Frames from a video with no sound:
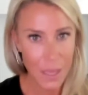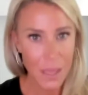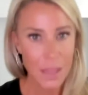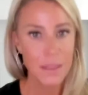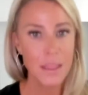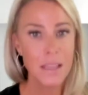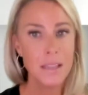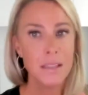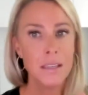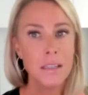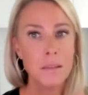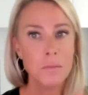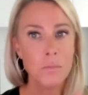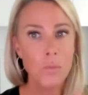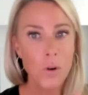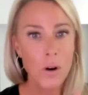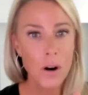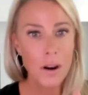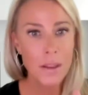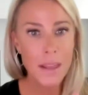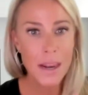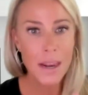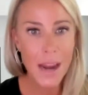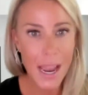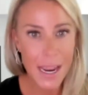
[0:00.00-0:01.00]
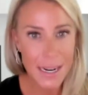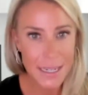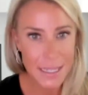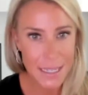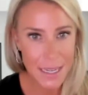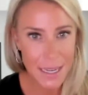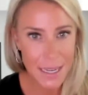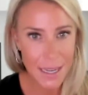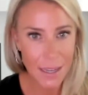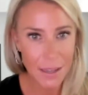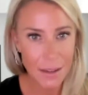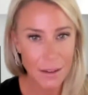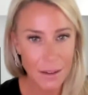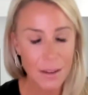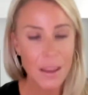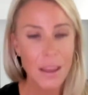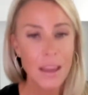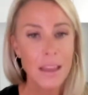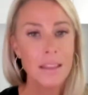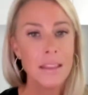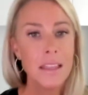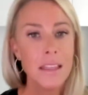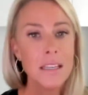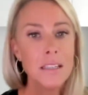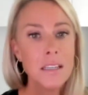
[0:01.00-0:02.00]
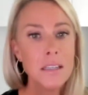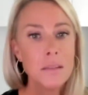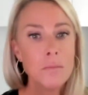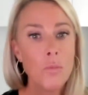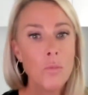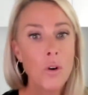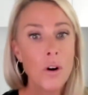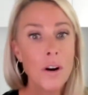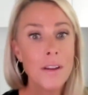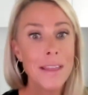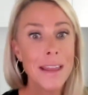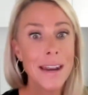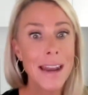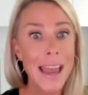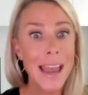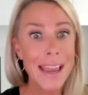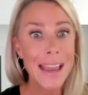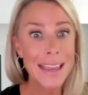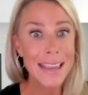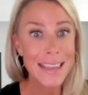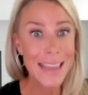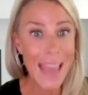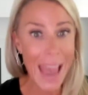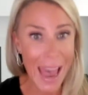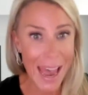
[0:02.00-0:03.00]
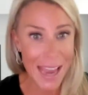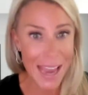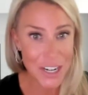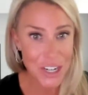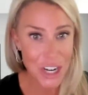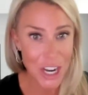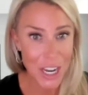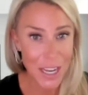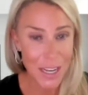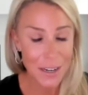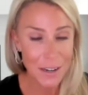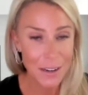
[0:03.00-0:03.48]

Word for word: This is more than I T. This is more than a gadget.